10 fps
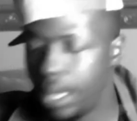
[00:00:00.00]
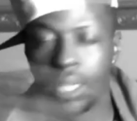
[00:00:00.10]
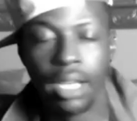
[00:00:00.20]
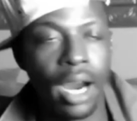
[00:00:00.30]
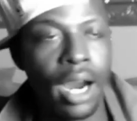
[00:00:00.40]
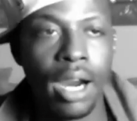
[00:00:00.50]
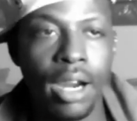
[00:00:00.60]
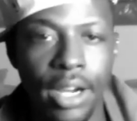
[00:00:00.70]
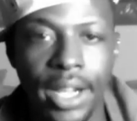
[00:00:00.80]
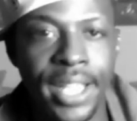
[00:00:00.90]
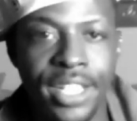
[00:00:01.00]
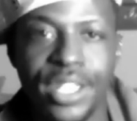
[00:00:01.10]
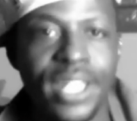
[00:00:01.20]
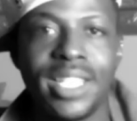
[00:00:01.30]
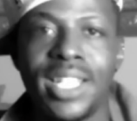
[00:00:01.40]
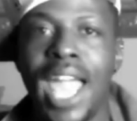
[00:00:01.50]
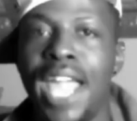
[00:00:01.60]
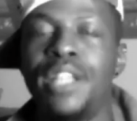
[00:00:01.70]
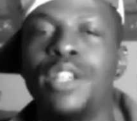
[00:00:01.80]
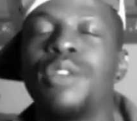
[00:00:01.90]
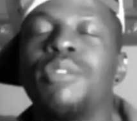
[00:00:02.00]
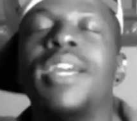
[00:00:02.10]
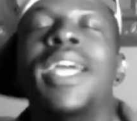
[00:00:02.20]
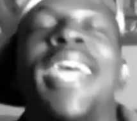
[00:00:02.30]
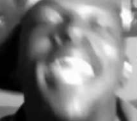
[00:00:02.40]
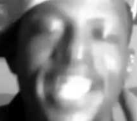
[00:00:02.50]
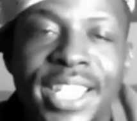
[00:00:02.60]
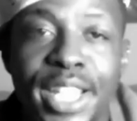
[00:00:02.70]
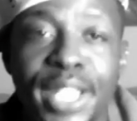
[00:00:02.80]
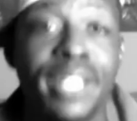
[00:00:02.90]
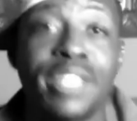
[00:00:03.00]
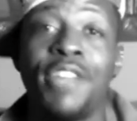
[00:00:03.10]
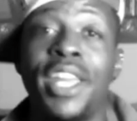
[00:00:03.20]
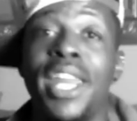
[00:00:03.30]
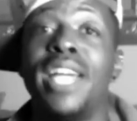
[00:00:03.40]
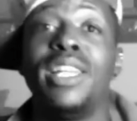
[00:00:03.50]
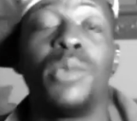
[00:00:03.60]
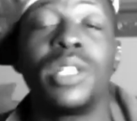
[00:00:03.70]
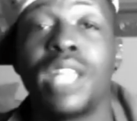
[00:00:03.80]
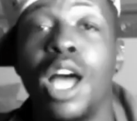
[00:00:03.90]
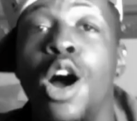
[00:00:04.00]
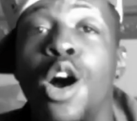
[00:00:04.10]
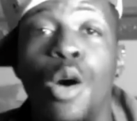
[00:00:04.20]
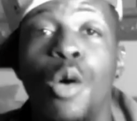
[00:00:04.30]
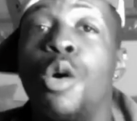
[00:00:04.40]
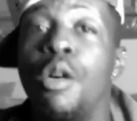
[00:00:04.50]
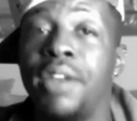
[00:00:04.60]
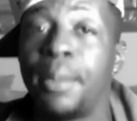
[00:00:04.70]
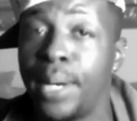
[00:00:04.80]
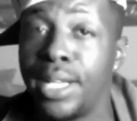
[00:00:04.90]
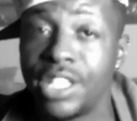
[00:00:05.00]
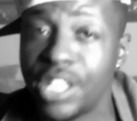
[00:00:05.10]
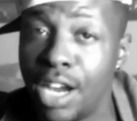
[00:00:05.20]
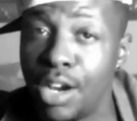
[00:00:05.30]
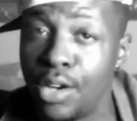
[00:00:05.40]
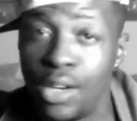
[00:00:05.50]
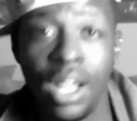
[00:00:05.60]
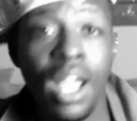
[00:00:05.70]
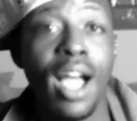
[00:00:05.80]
Girl, it's just like crazy. This finale was all over the place, y'all.